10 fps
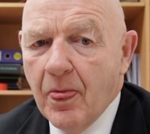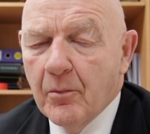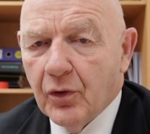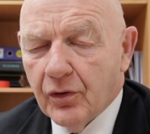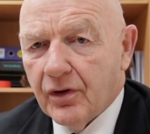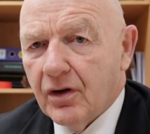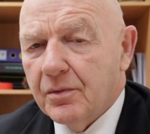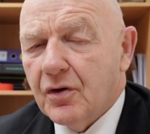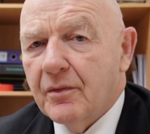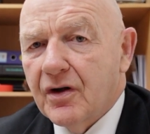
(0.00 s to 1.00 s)
boarded
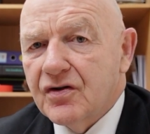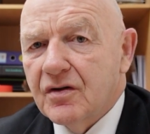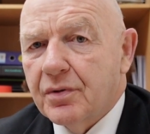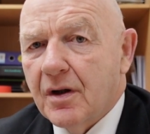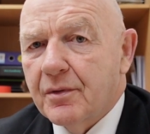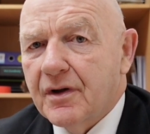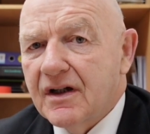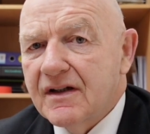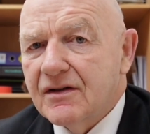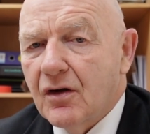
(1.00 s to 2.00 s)
up commercial
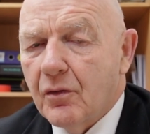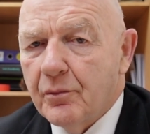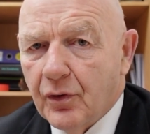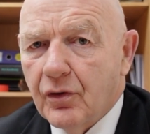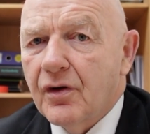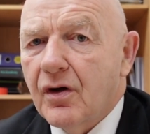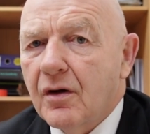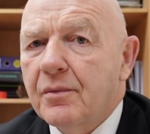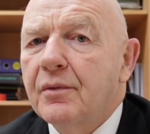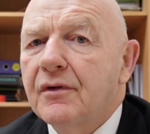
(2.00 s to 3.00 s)
properties or boarded
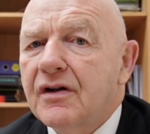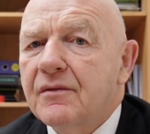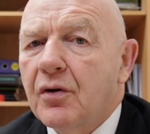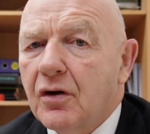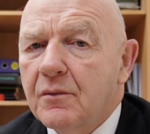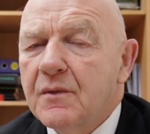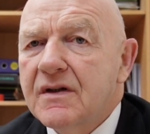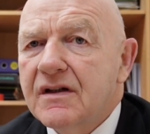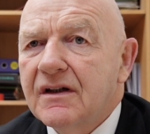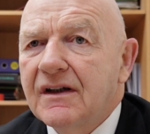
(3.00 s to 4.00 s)
up
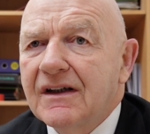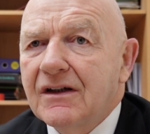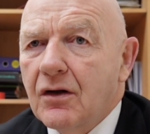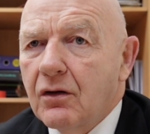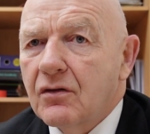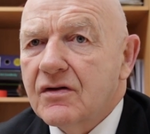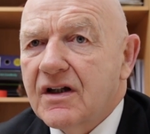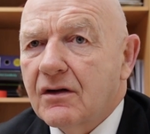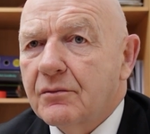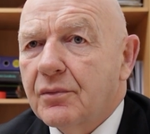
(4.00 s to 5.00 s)
pubs, closed
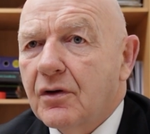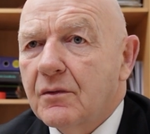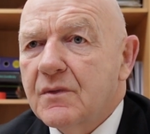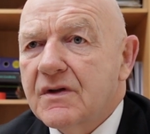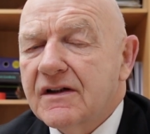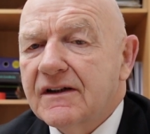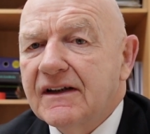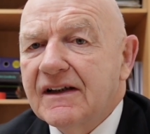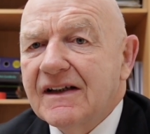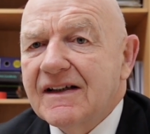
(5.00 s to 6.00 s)
down pubs,
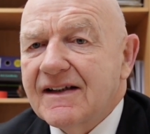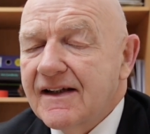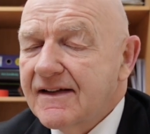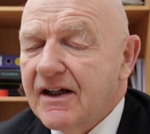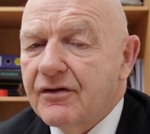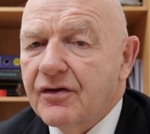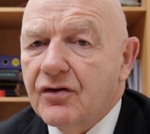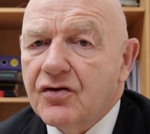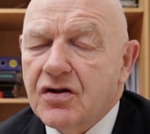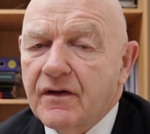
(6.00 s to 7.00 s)
since the
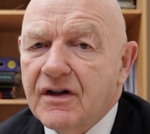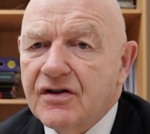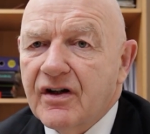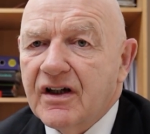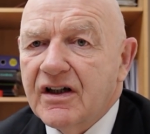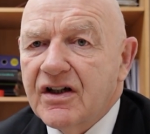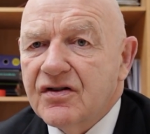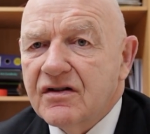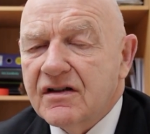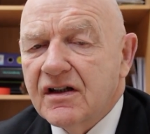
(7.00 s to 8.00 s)
introduction of these
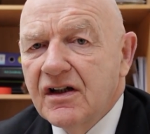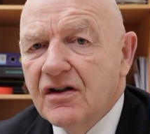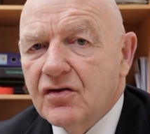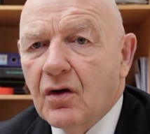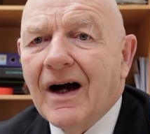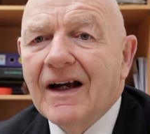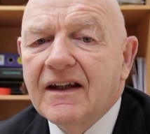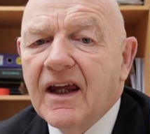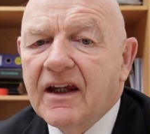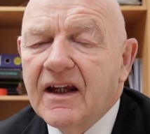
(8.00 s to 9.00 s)
regulations. So I
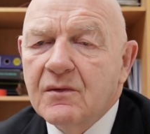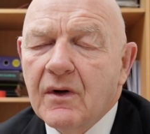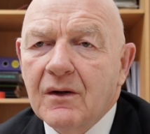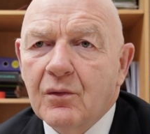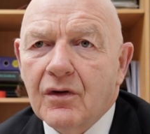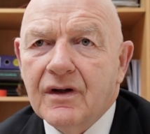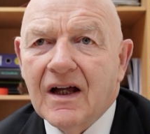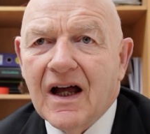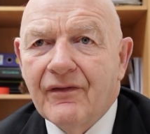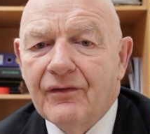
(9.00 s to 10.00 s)
think it's well worth
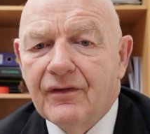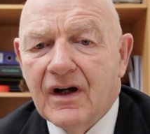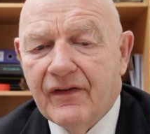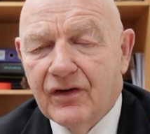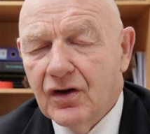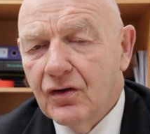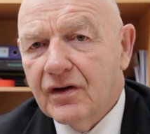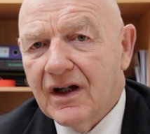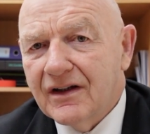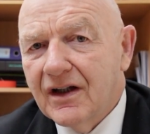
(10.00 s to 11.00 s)
having a
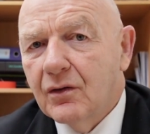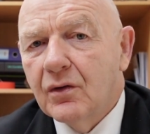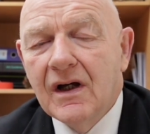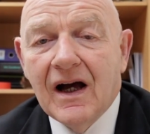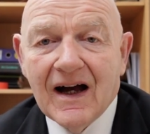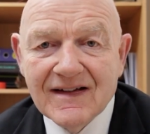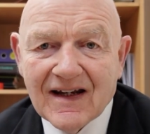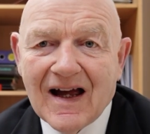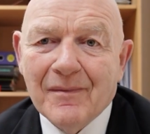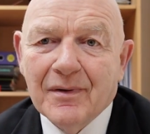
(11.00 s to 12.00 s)
look at. Now, as
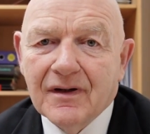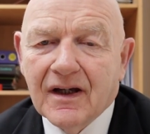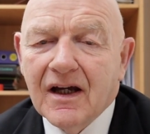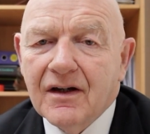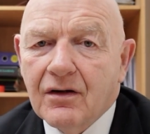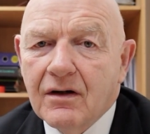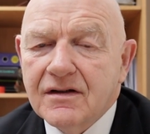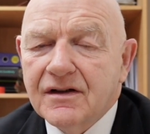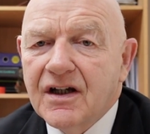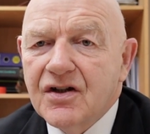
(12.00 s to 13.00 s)
it happened, I had a
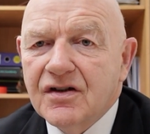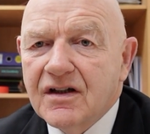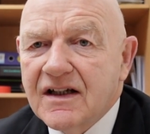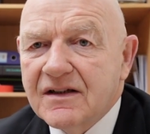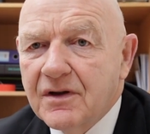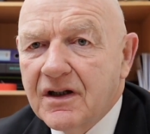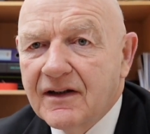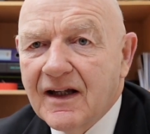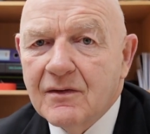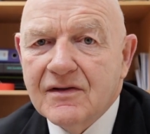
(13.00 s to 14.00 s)
consultation last week,
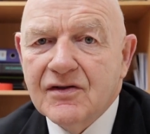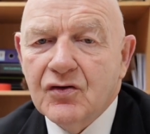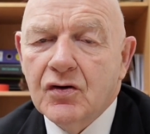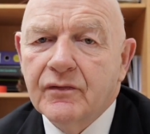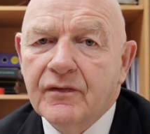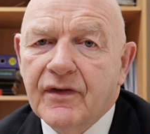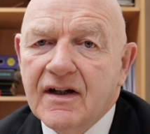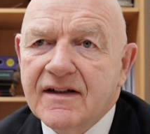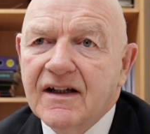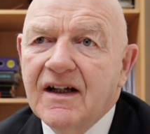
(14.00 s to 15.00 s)
and that was the sort of
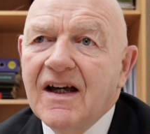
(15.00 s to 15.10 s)
advice